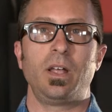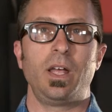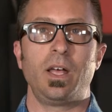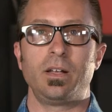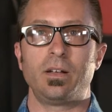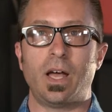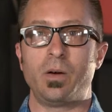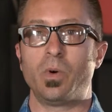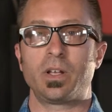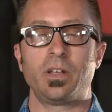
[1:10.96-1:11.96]
and
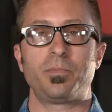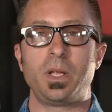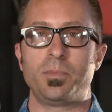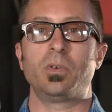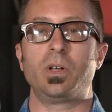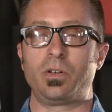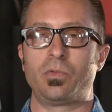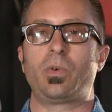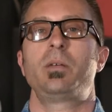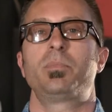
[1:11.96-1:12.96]
I want to give people a
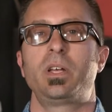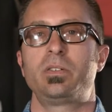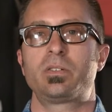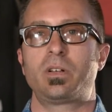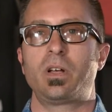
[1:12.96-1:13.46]
great place to